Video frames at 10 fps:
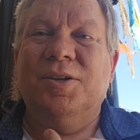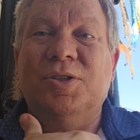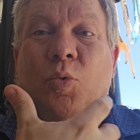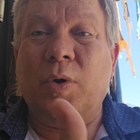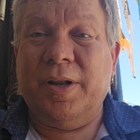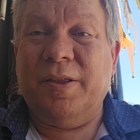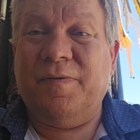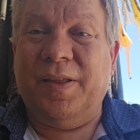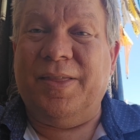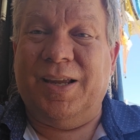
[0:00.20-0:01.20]
So one of the
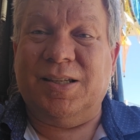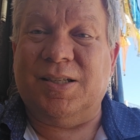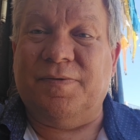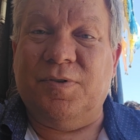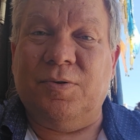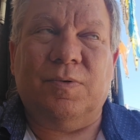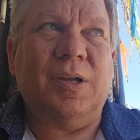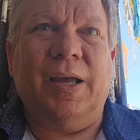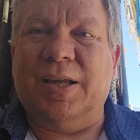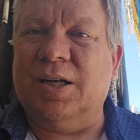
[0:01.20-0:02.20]
fun things, if you
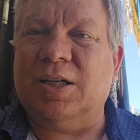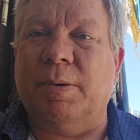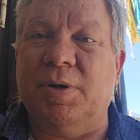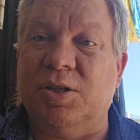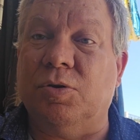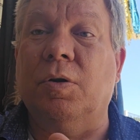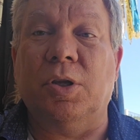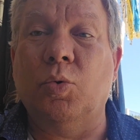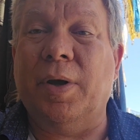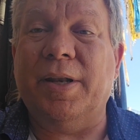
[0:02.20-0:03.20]
get to come to Israel,
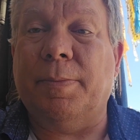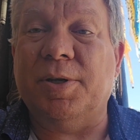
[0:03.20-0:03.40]
you will end up